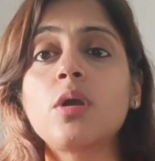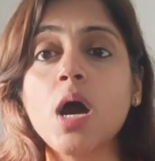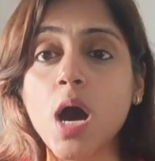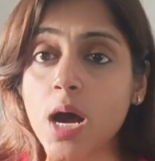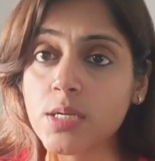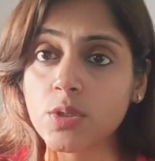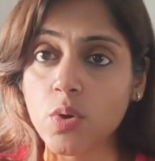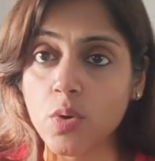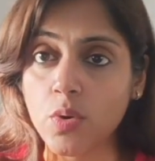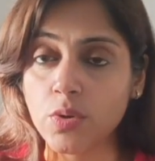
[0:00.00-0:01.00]
heart
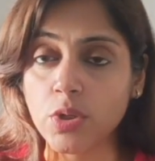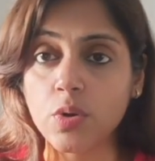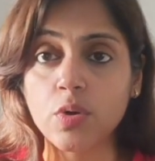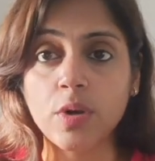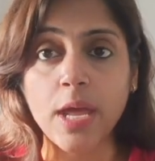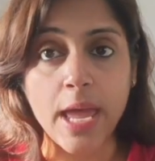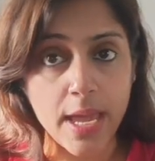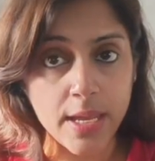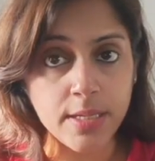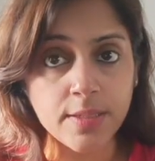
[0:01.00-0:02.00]
on your
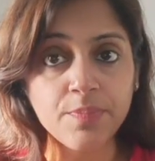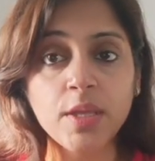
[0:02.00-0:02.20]
hand